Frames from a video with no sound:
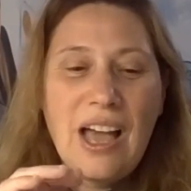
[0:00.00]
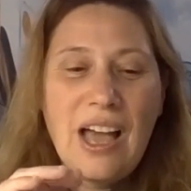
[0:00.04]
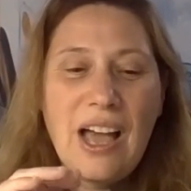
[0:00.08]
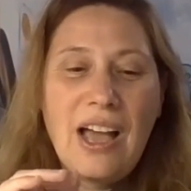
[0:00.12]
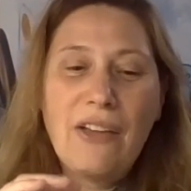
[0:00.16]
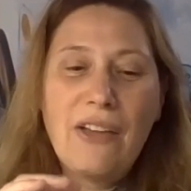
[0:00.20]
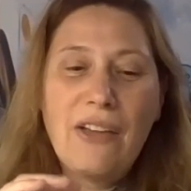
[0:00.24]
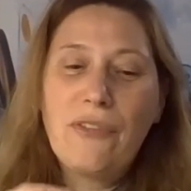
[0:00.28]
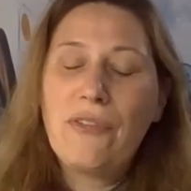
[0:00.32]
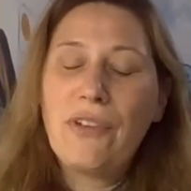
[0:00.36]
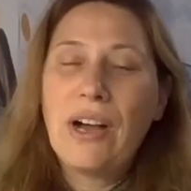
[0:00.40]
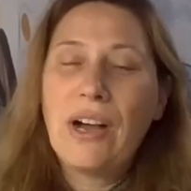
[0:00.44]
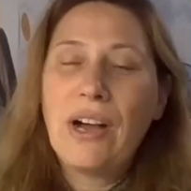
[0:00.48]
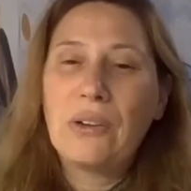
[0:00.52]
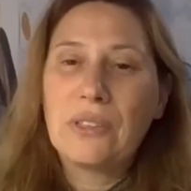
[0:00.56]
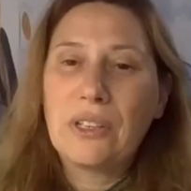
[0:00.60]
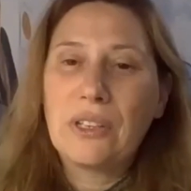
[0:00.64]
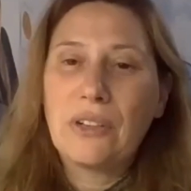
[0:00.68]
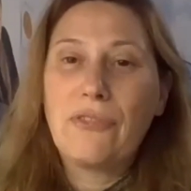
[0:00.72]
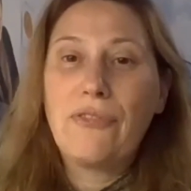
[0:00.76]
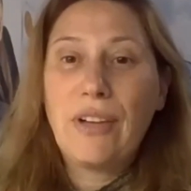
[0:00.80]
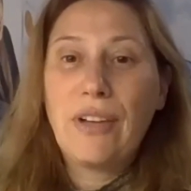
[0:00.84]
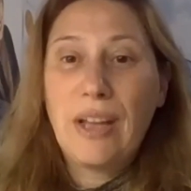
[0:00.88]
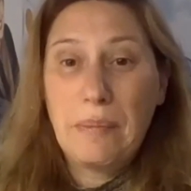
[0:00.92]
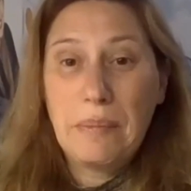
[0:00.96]
I found
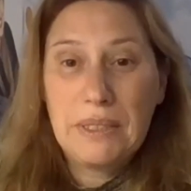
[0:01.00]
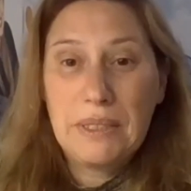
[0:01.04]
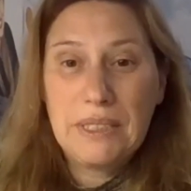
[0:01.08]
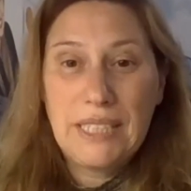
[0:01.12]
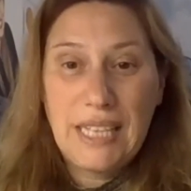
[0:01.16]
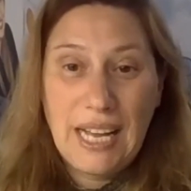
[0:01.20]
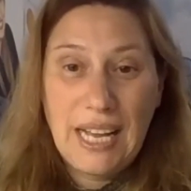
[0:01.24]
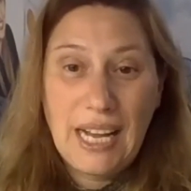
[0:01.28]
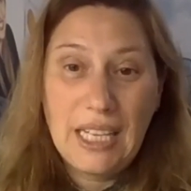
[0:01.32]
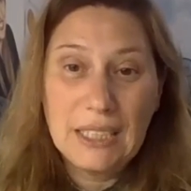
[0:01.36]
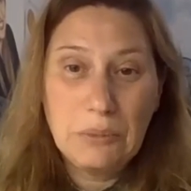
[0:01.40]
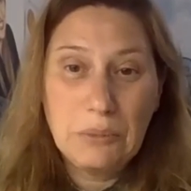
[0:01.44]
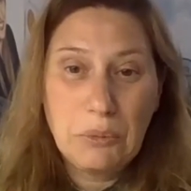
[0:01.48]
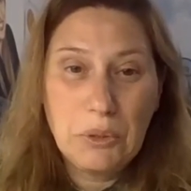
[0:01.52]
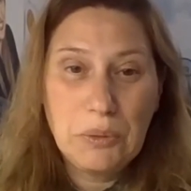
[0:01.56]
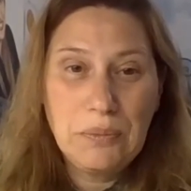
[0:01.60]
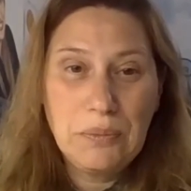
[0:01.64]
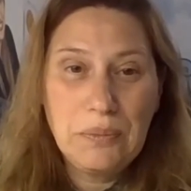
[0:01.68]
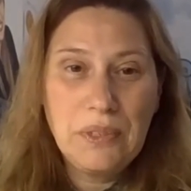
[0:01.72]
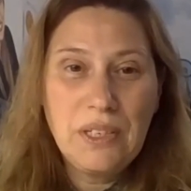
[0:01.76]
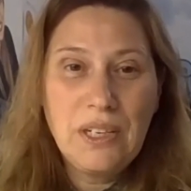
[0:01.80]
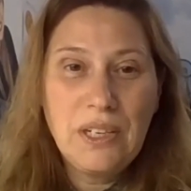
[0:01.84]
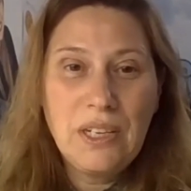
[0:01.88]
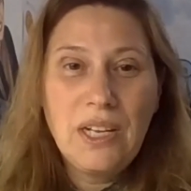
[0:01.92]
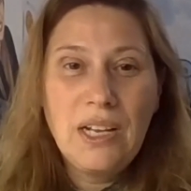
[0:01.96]
a family
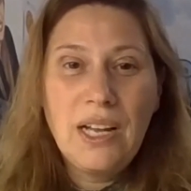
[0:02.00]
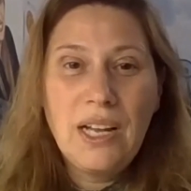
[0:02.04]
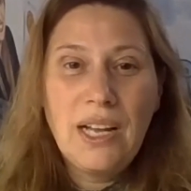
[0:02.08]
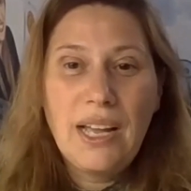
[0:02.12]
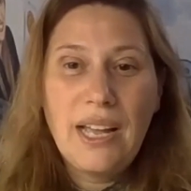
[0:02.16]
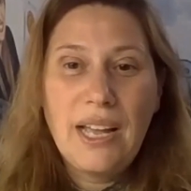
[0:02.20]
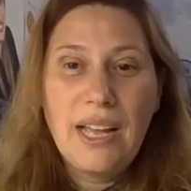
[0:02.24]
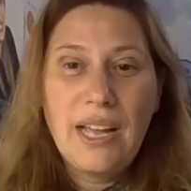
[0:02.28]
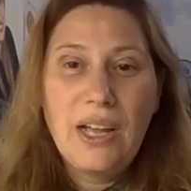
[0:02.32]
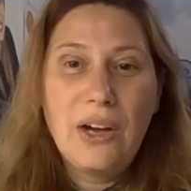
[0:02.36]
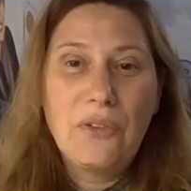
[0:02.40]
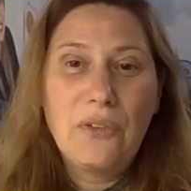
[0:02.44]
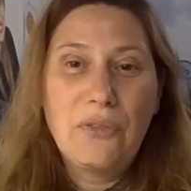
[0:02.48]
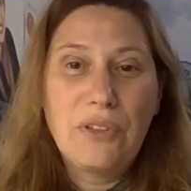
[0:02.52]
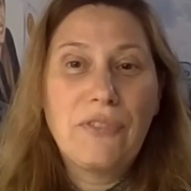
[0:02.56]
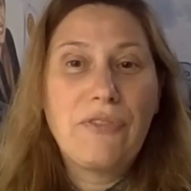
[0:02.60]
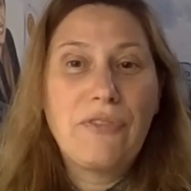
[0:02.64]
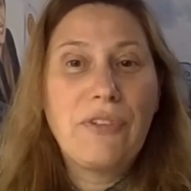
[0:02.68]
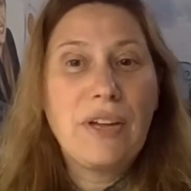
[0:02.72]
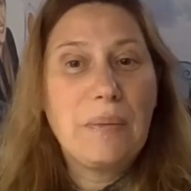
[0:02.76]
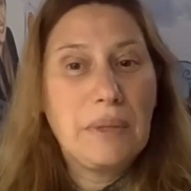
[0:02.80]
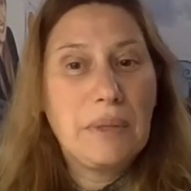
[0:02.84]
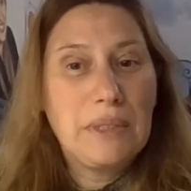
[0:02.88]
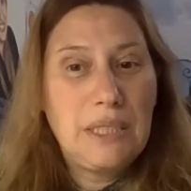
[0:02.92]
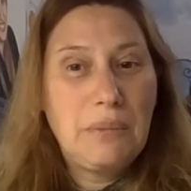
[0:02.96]
album uh, of the
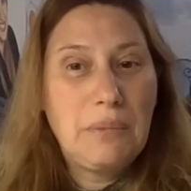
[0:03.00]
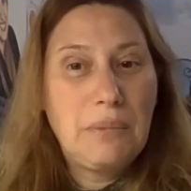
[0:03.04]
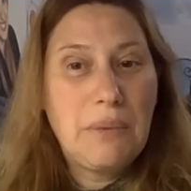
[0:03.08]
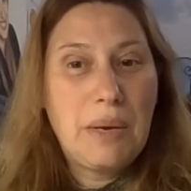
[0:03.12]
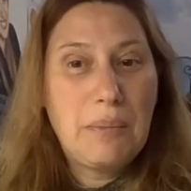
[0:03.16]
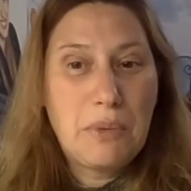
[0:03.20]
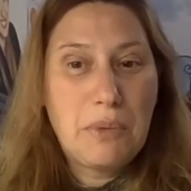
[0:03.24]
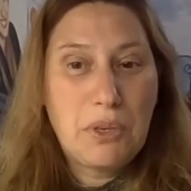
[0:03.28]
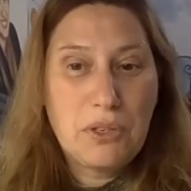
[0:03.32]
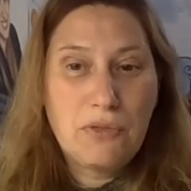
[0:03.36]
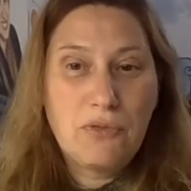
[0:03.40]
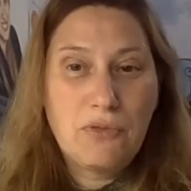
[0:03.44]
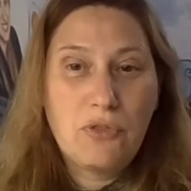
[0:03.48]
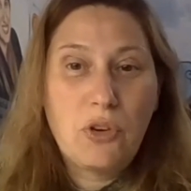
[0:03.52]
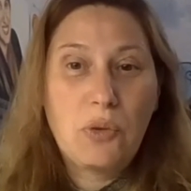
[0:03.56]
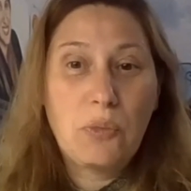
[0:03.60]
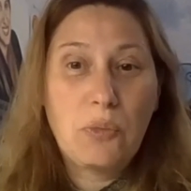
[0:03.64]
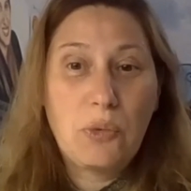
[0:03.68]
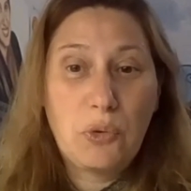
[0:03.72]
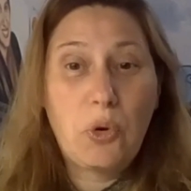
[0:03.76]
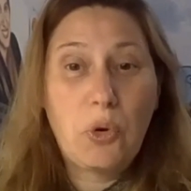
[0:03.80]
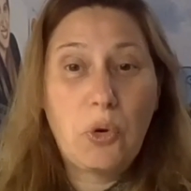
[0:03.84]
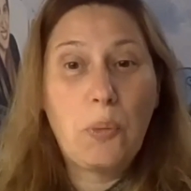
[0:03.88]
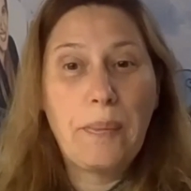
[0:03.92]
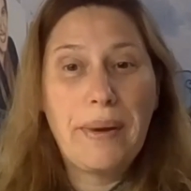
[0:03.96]
family members
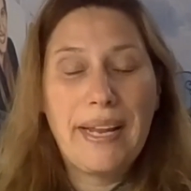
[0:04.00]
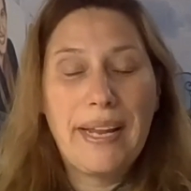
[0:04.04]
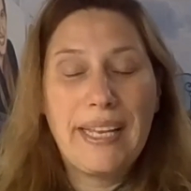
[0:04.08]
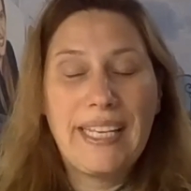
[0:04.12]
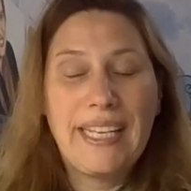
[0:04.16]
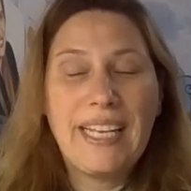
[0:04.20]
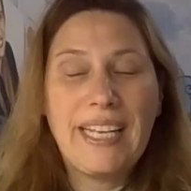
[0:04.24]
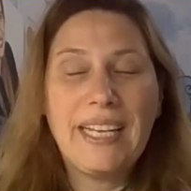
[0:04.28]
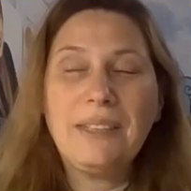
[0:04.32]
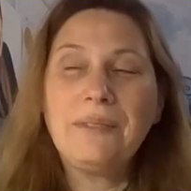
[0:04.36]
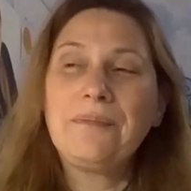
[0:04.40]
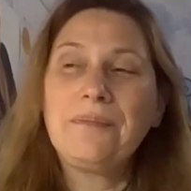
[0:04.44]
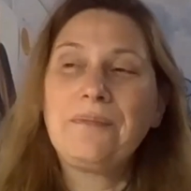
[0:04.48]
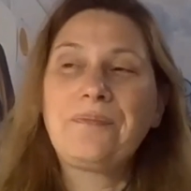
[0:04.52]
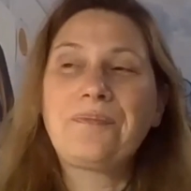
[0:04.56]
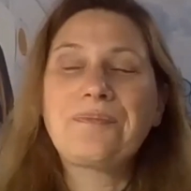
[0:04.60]
from Romania